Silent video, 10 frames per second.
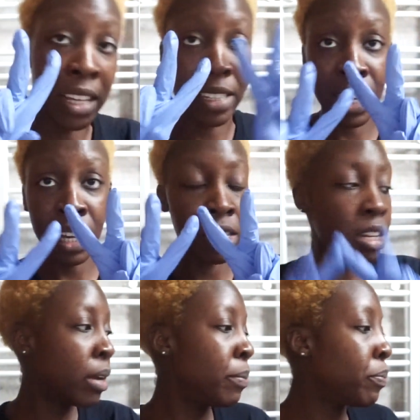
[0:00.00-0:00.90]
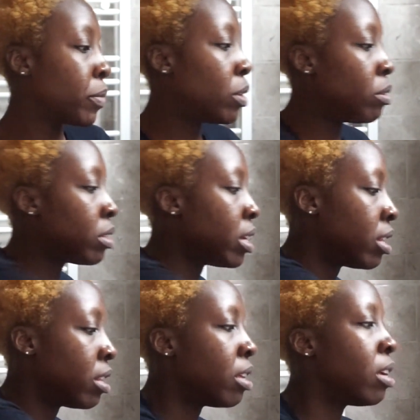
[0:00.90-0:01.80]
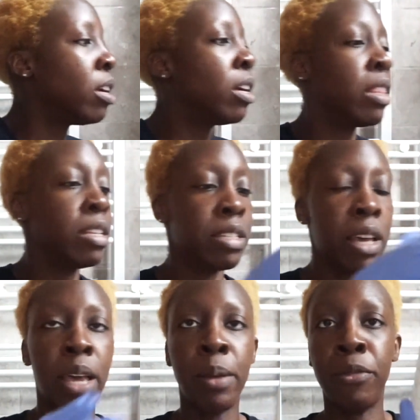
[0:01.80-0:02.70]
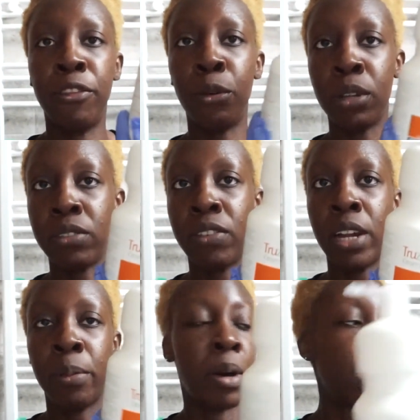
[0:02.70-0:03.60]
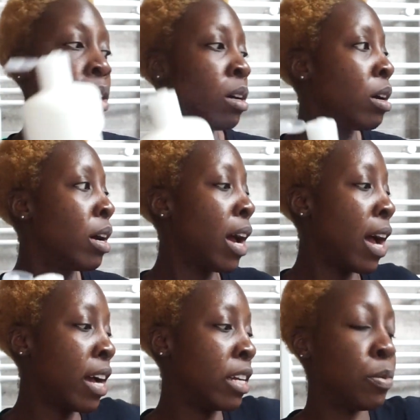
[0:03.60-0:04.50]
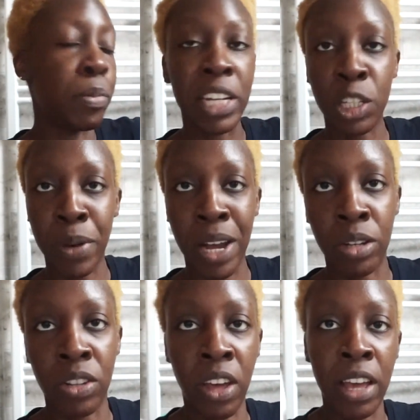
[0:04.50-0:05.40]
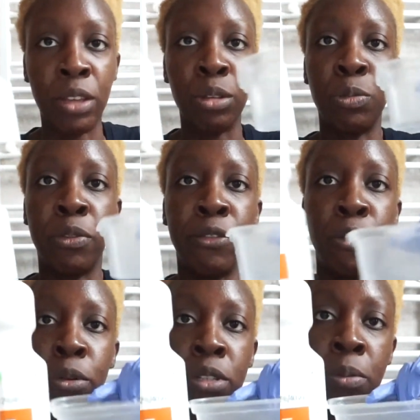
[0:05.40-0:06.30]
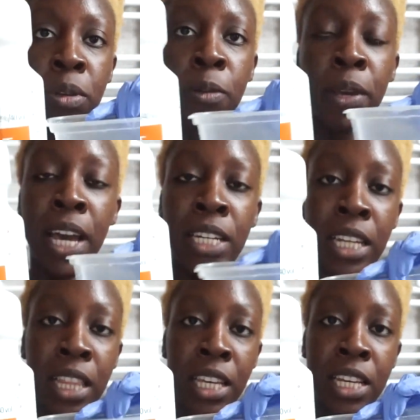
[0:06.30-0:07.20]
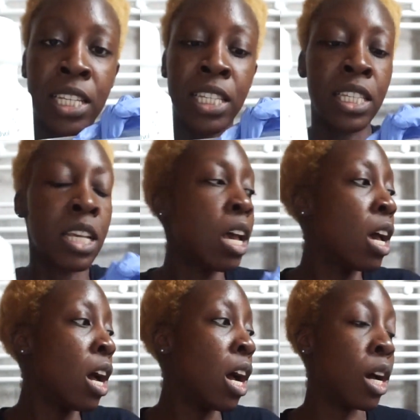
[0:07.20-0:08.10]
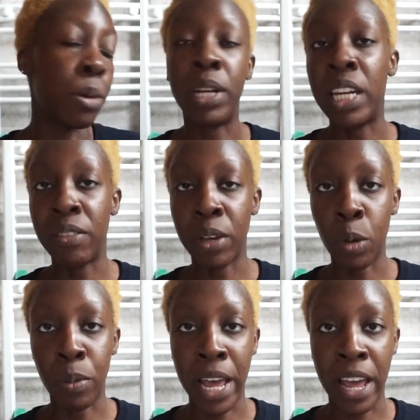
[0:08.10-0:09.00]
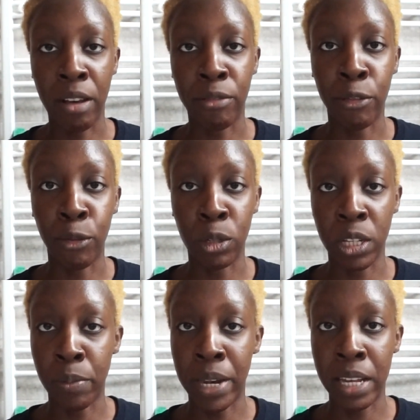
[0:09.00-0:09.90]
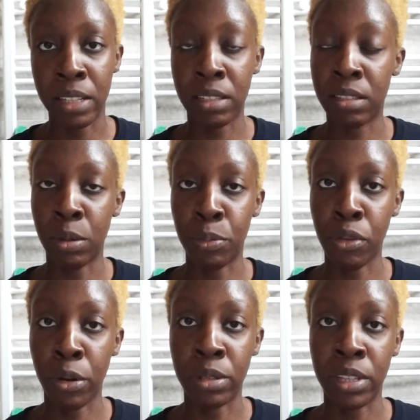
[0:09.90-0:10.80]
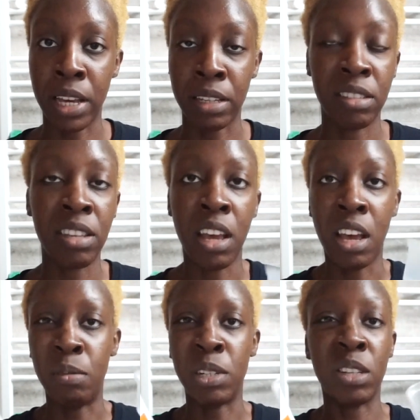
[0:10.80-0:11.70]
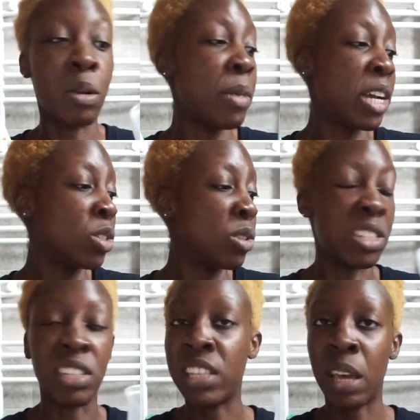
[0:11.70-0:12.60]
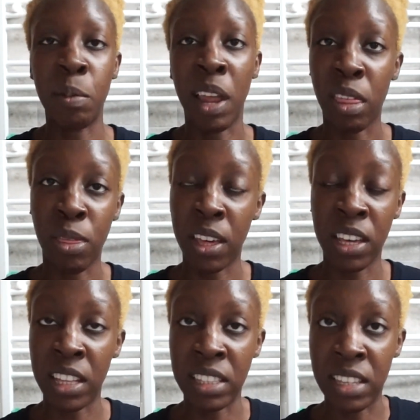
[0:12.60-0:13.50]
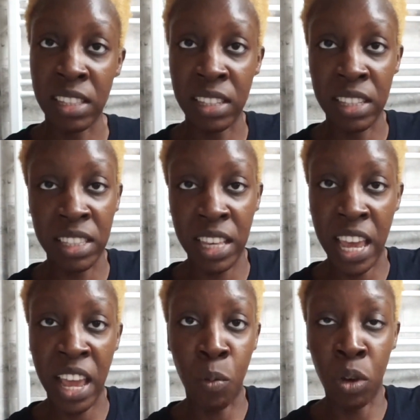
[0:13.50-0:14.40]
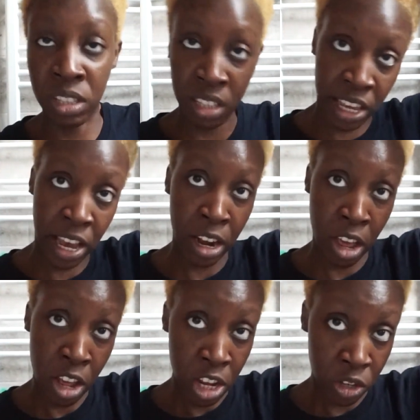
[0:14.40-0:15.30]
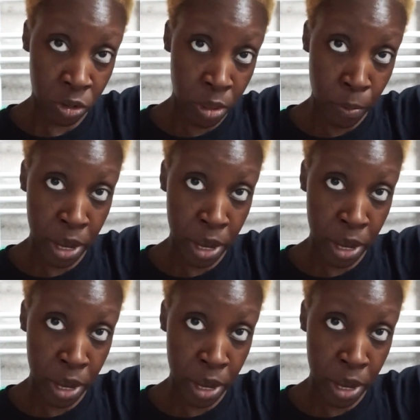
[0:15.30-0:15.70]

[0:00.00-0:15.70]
a second time using the same 40 developer and bleach powder that I used before. So I'm going to be adding this and leaving it on my hair for 40 minutes to process. I'm just going to make sure it's the same like thick consistency. Once again, doing